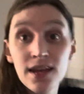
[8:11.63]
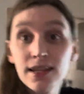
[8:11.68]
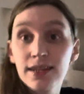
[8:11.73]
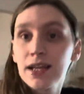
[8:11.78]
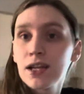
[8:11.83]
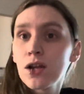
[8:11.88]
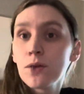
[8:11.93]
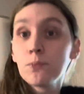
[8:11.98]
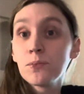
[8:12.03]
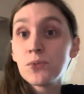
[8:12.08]

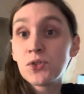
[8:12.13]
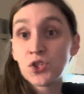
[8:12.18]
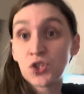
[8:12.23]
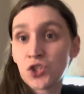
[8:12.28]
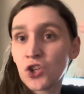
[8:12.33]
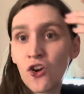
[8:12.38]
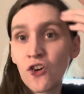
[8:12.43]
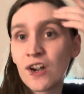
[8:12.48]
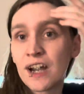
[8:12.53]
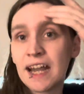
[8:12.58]
then I'm
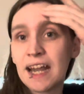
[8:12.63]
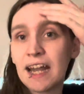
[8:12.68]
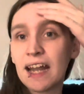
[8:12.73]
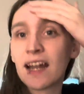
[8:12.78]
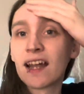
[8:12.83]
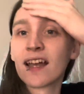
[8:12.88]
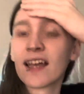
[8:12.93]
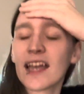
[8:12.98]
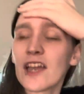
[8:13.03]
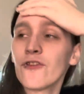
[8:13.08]
sorry.
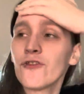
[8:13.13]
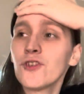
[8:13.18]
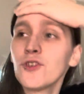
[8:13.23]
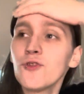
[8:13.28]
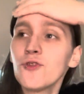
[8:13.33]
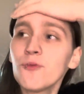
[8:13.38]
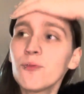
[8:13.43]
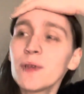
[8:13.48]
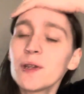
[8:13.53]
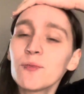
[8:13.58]
If
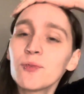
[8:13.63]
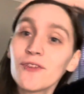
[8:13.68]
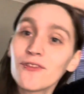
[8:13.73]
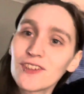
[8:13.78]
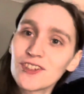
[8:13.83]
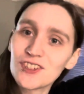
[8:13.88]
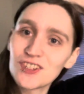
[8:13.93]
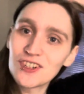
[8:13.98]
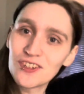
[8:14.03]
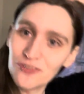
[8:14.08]
you've been
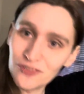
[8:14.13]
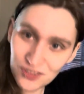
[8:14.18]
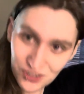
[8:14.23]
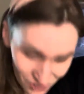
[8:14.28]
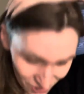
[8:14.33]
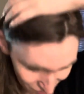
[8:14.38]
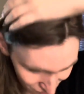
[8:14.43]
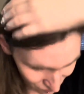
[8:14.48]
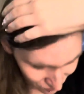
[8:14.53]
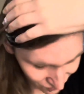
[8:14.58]
privileged enough to
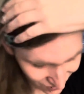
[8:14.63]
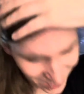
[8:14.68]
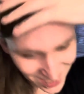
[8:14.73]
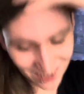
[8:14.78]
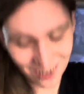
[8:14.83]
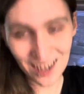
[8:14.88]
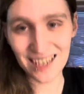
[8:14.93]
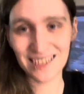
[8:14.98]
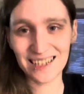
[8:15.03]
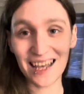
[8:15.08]
not
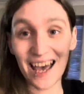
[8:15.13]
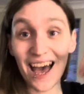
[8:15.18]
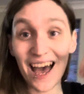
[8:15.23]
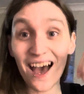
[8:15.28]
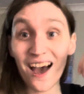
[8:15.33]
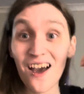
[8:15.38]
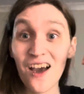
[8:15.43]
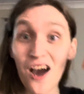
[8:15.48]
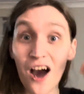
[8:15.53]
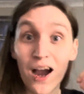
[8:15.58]
realise
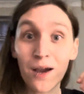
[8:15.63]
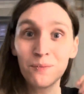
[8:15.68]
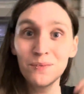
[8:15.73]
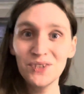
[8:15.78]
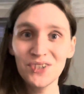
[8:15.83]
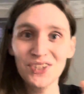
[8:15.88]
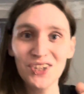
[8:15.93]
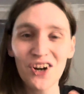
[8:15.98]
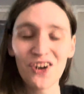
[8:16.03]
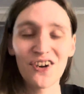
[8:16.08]
that, I'm
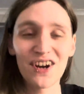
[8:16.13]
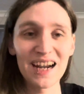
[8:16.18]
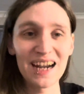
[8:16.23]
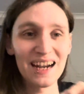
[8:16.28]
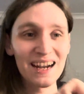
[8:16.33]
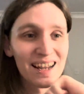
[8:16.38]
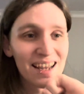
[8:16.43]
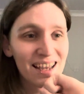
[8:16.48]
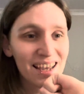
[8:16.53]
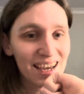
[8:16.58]

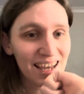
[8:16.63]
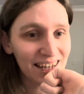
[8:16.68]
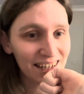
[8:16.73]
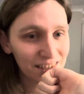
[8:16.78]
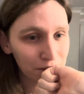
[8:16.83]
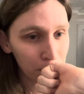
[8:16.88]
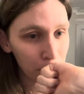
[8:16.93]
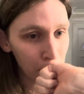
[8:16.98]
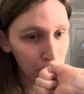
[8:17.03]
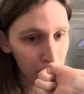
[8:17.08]
sorry. And,
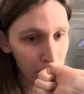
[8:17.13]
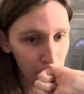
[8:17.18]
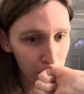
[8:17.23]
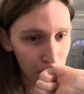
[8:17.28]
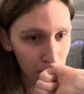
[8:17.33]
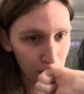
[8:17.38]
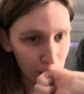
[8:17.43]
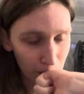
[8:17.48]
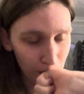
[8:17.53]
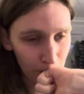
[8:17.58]

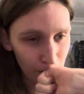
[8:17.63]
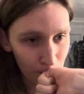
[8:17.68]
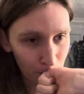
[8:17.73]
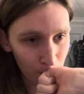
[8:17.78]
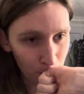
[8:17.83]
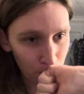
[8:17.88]
oh.